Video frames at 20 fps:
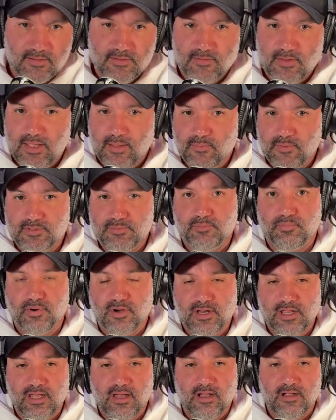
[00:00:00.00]
it was
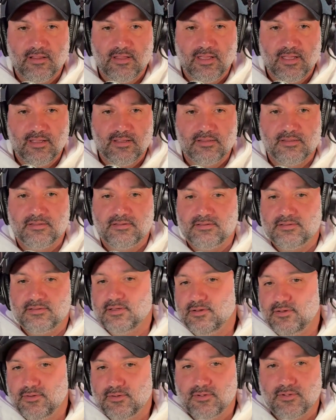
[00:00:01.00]
pretty ugly. It
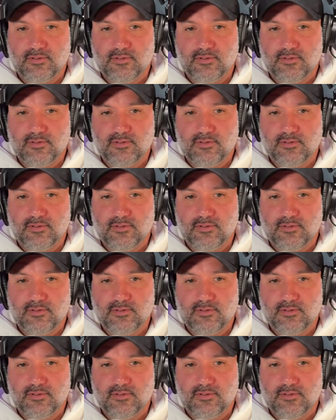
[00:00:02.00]
still